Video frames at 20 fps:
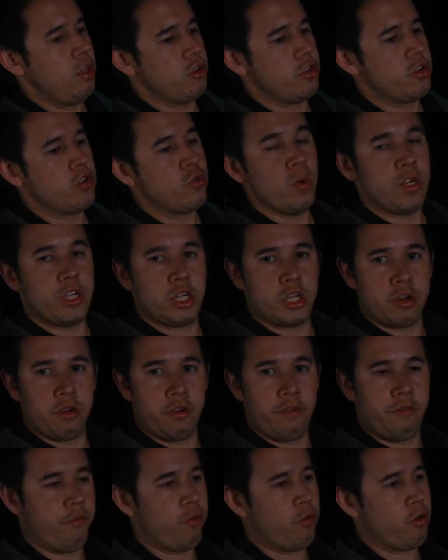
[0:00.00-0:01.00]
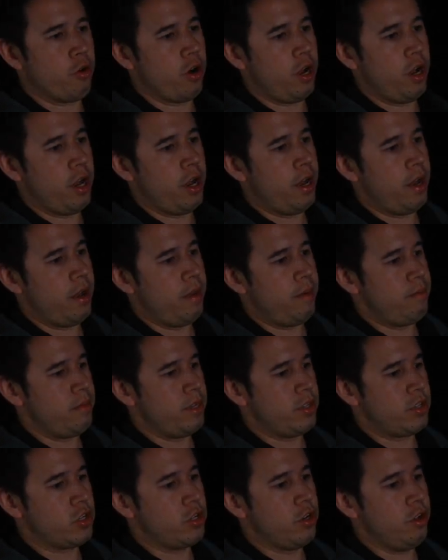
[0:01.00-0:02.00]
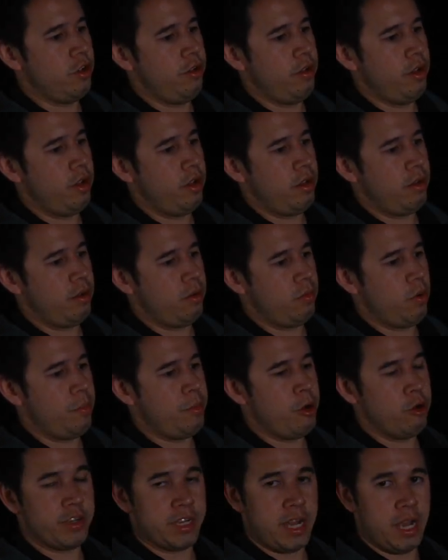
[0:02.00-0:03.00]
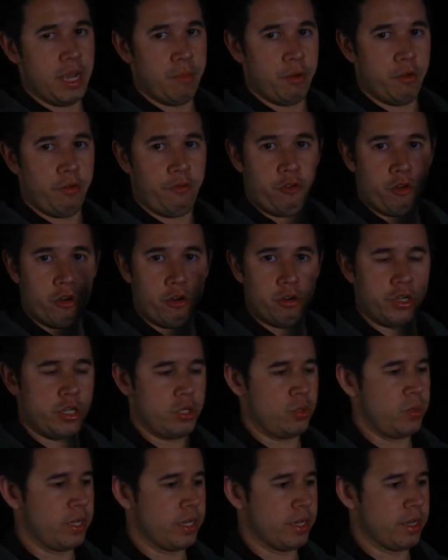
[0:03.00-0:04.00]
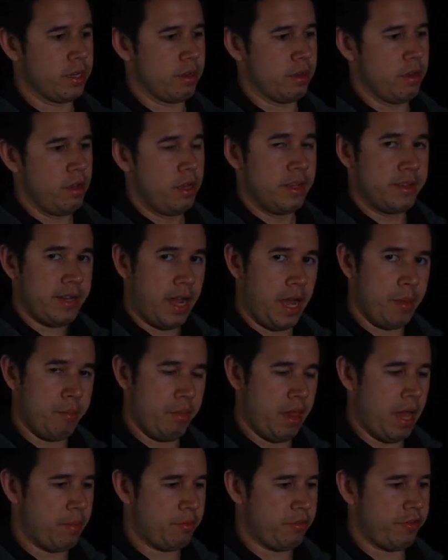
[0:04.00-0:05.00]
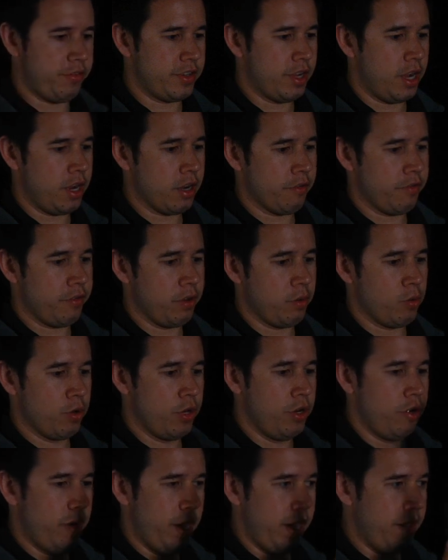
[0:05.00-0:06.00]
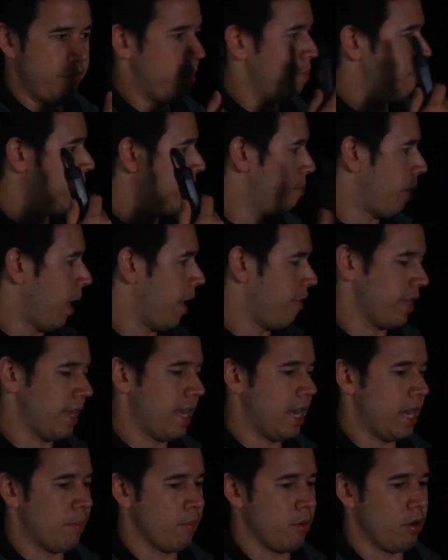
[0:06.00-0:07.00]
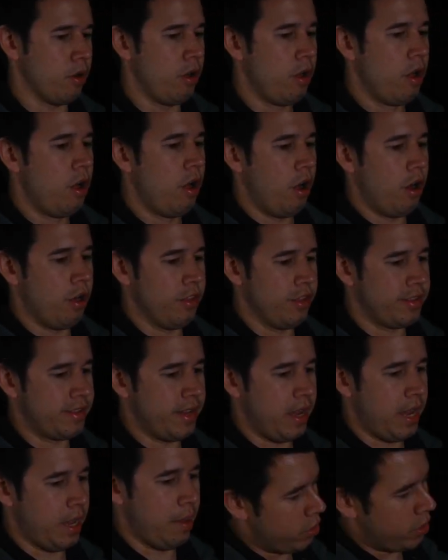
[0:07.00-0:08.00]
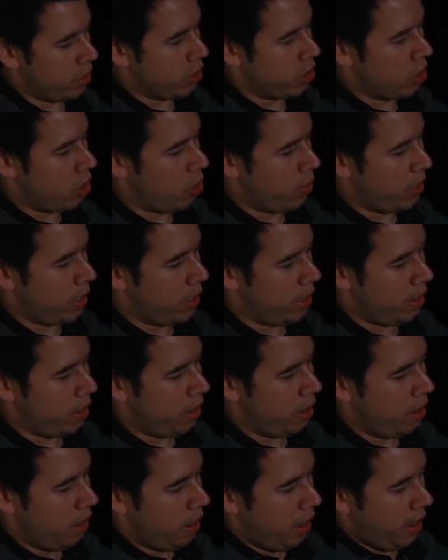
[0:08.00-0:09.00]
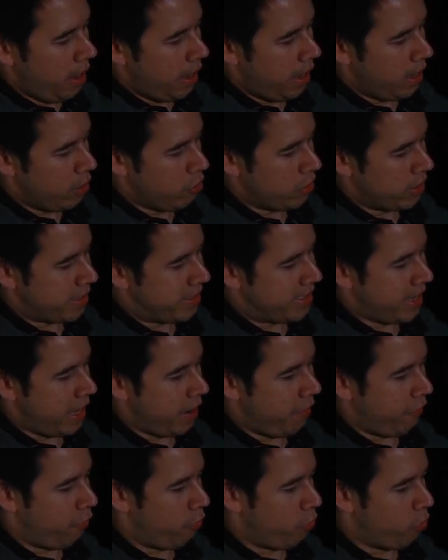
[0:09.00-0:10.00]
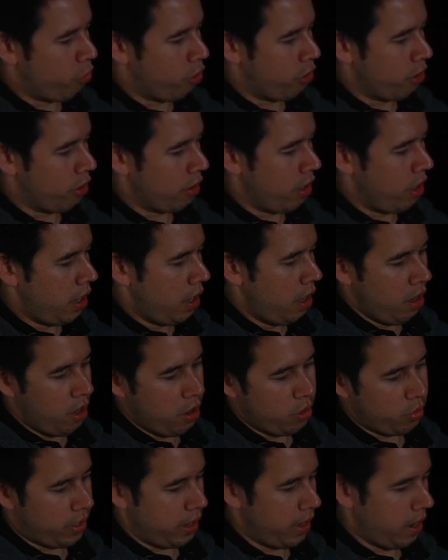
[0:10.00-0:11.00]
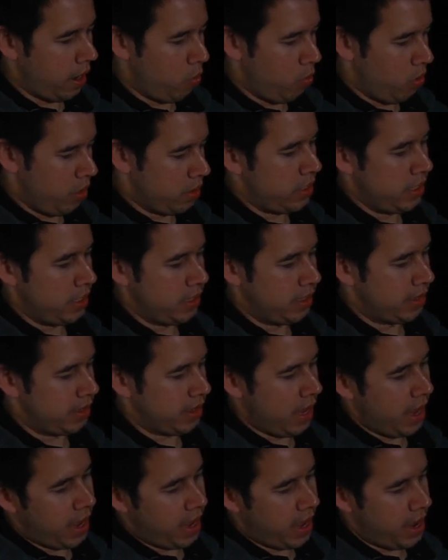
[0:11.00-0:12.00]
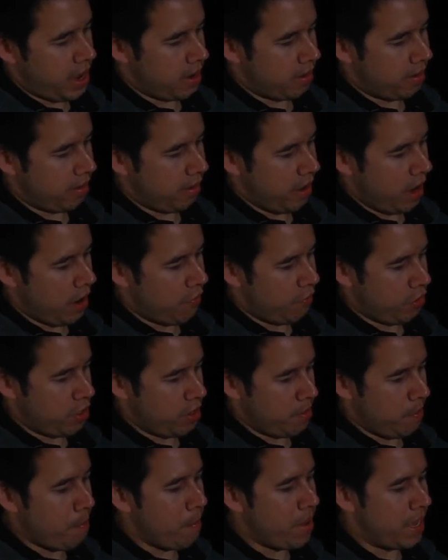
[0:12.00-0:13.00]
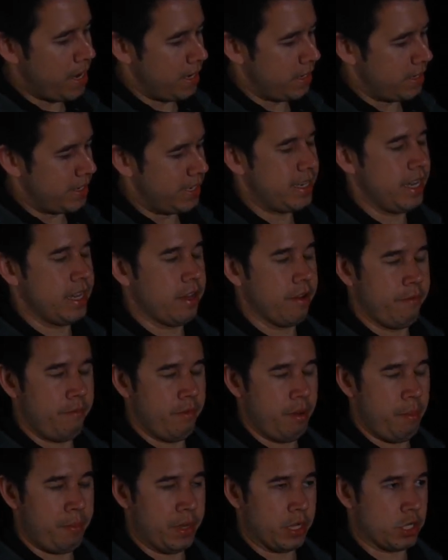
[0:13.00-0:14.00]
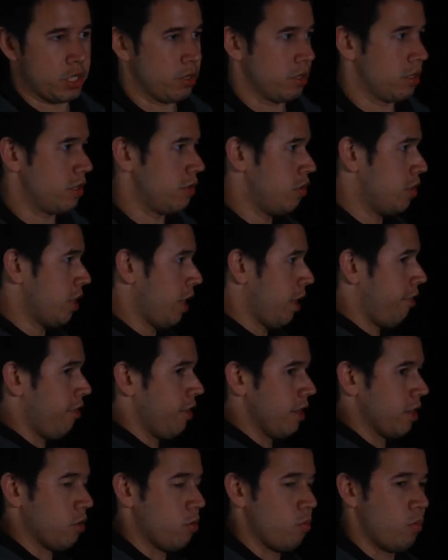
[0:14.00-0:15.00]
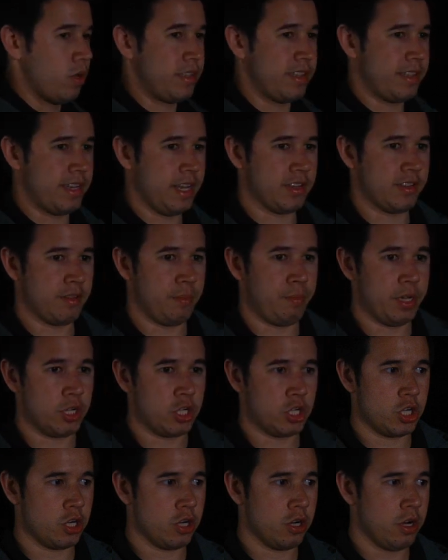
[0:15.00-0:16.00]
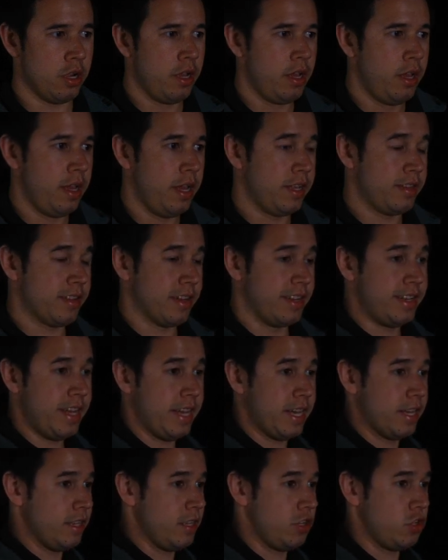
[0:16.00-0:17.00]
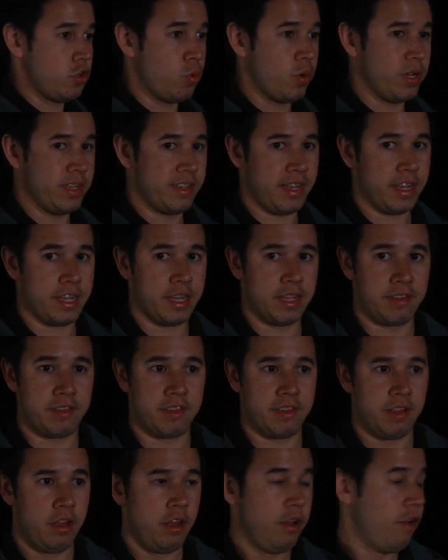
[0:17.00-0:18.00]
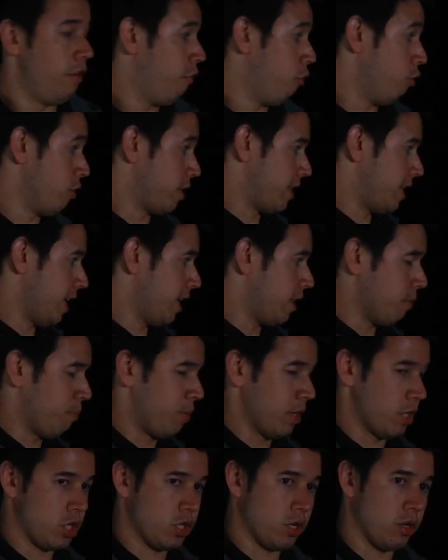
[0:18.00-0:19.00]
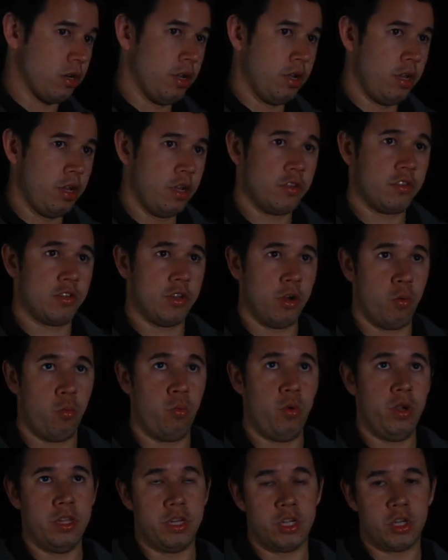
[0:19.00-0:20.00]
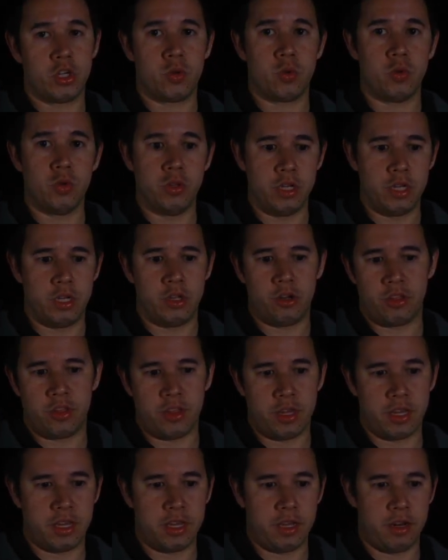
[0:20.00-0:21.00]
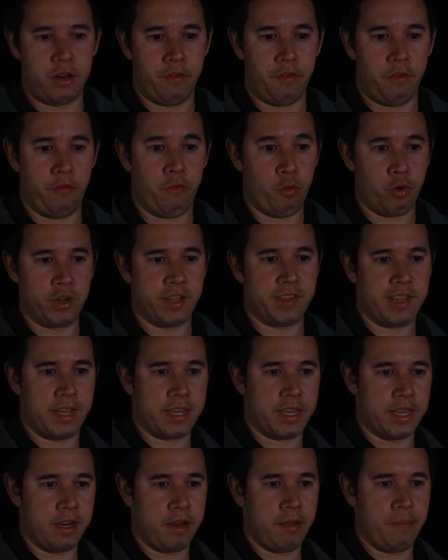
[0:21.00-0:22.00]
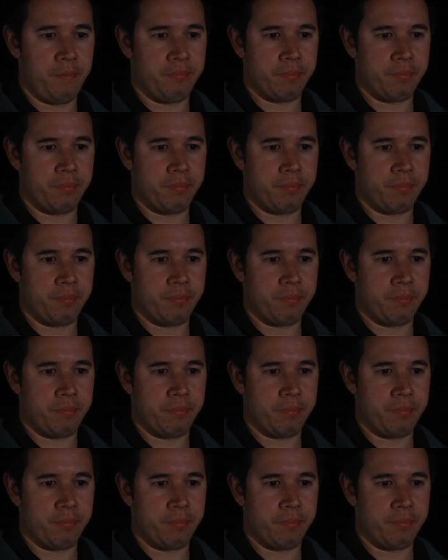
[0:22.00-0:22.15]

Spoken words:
switcher for, it's good remote timer for doing time-lapse photography, where you don't have to be by the camera all the time. You can go in and you can set it for, okay, I want this at every minute to take a picture, because you got to think, once it takes the picture, it's going to take at least 20 seconds for it to take the picture. So really and truly, you're thinking of a 40-second